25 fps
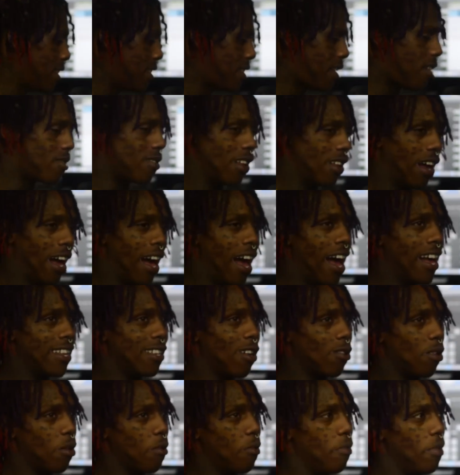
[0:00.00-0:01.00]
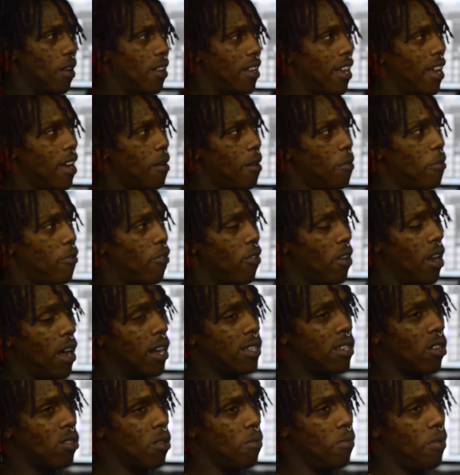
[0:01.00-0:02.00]
Talked yeah. to, I had talked to Dan before that.
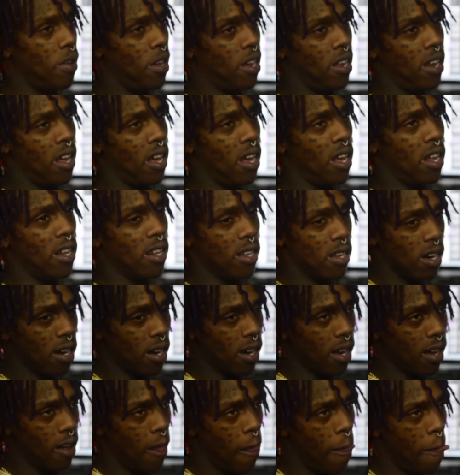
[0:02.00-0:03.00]
I talked to Billionaire and Duck.